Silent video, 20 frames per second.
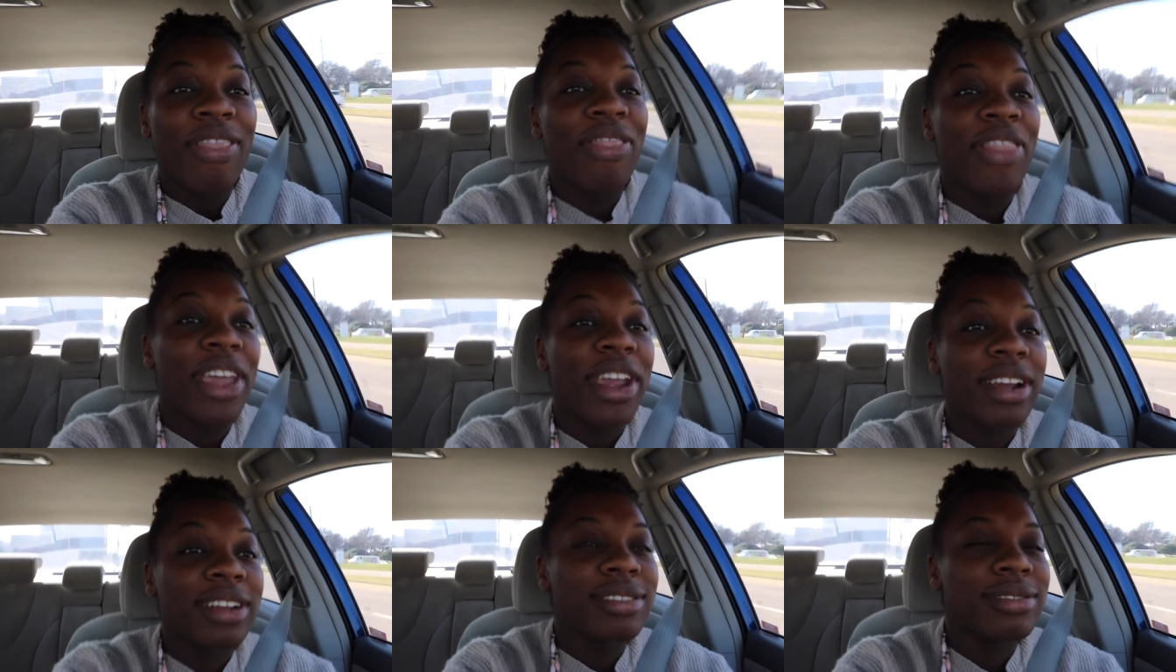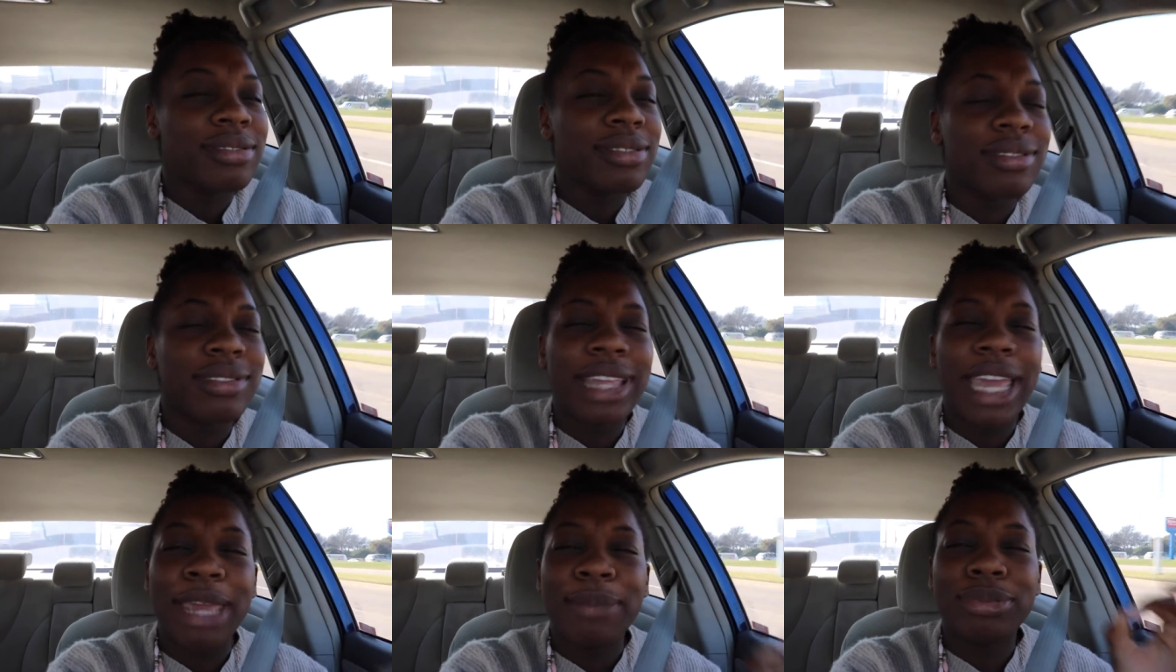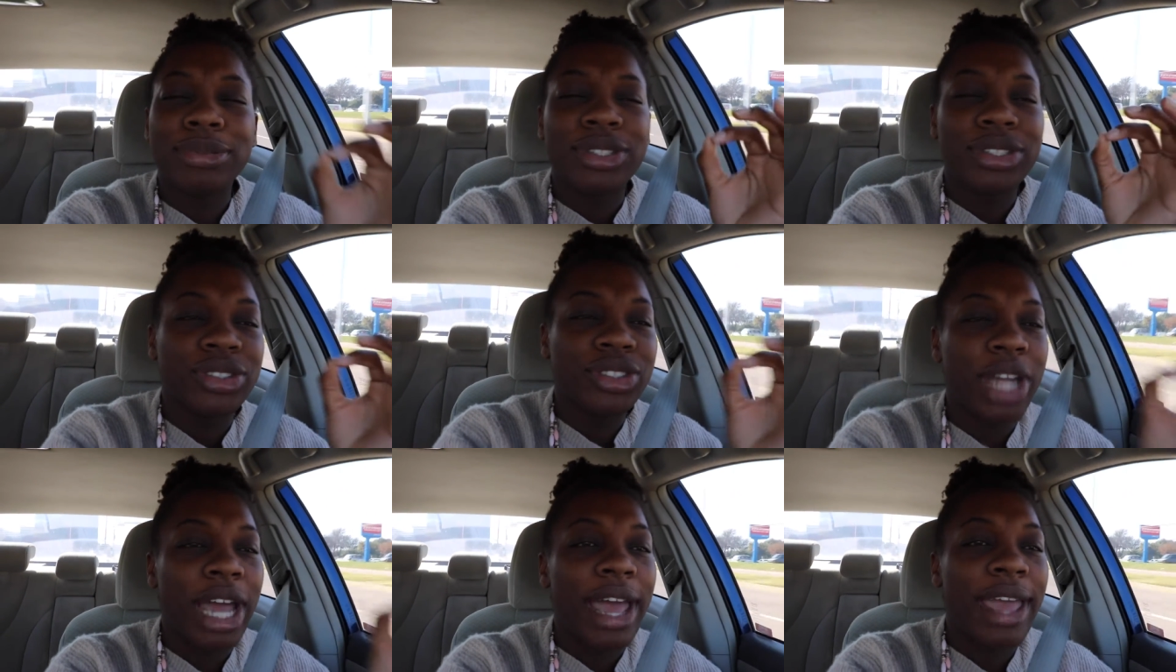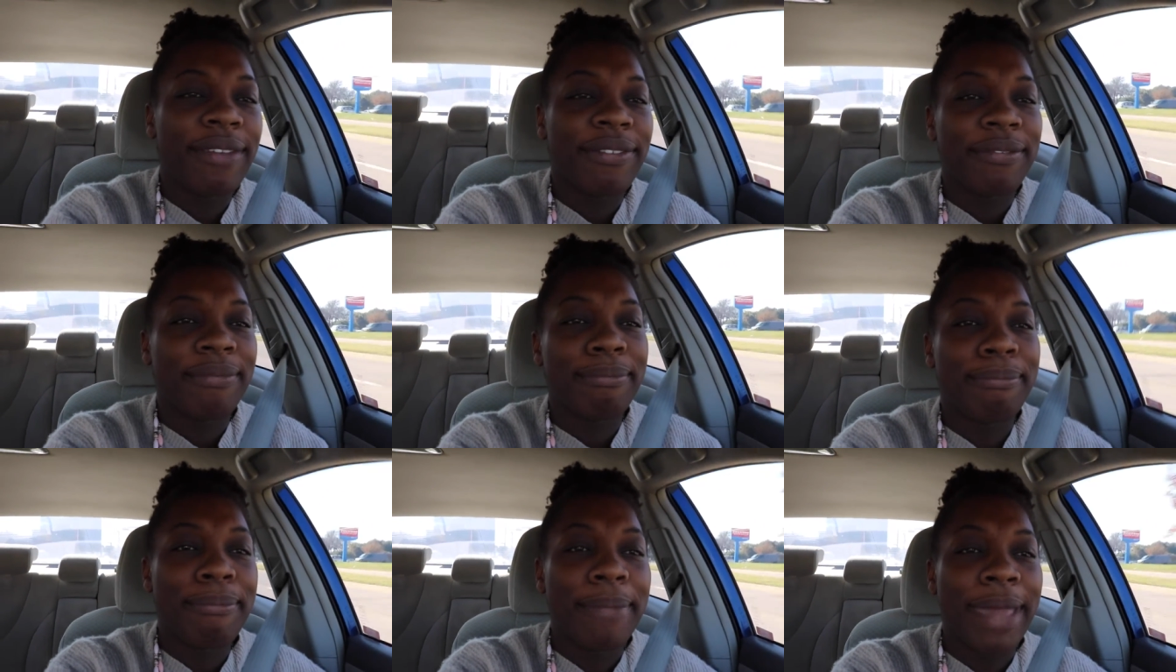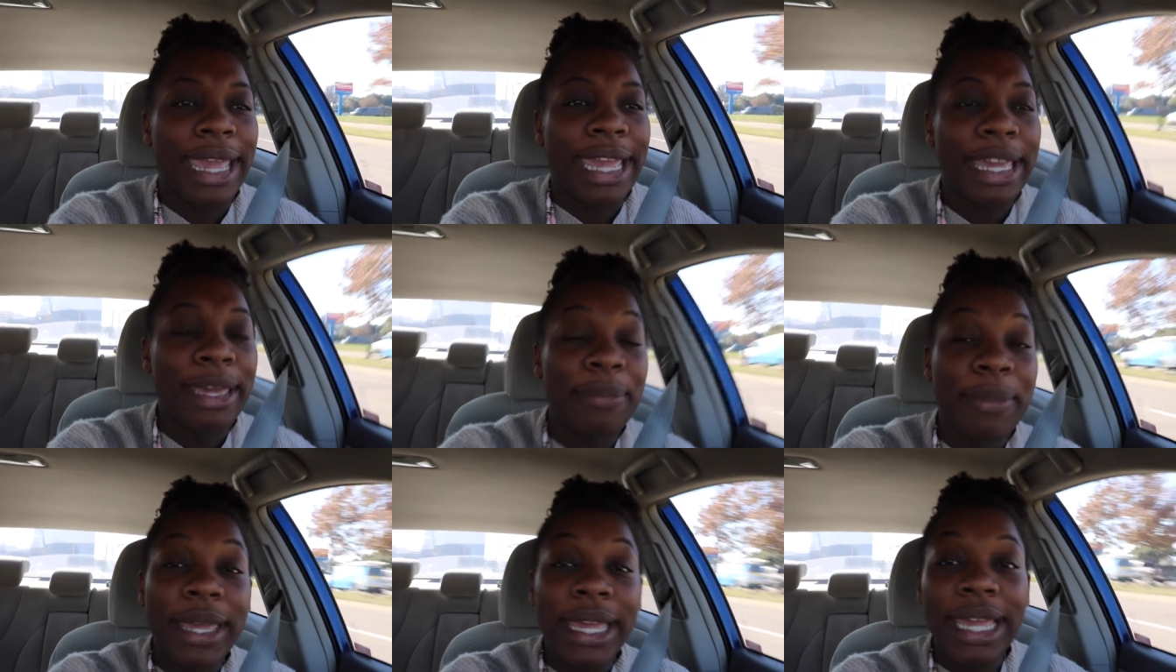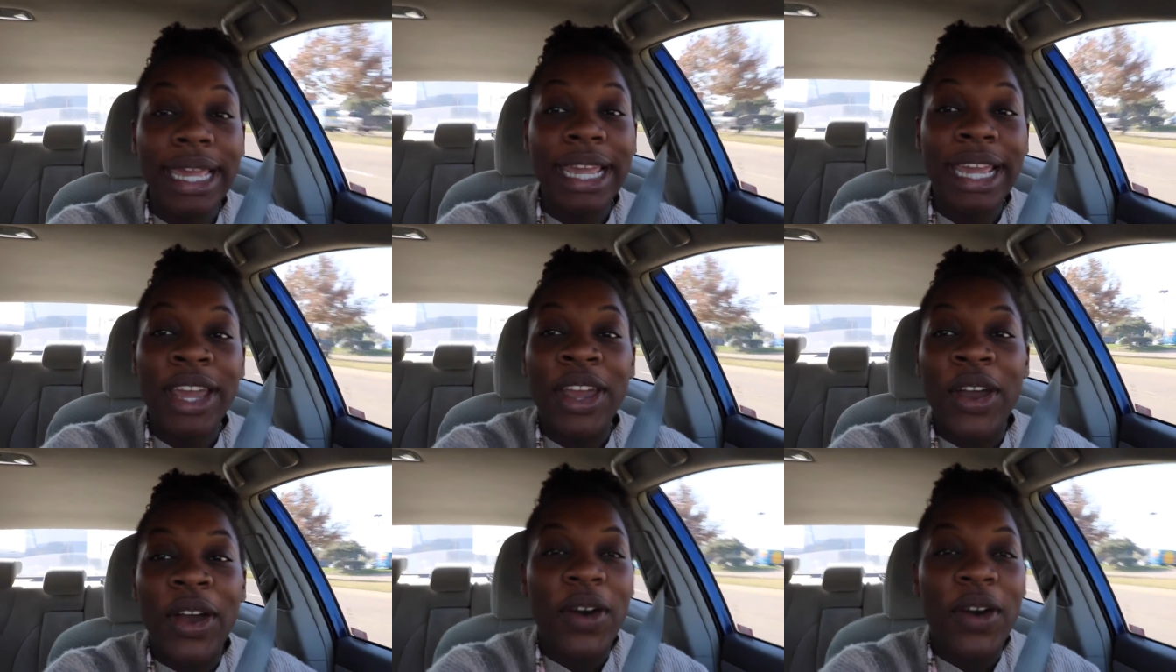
they're still able to drive maybe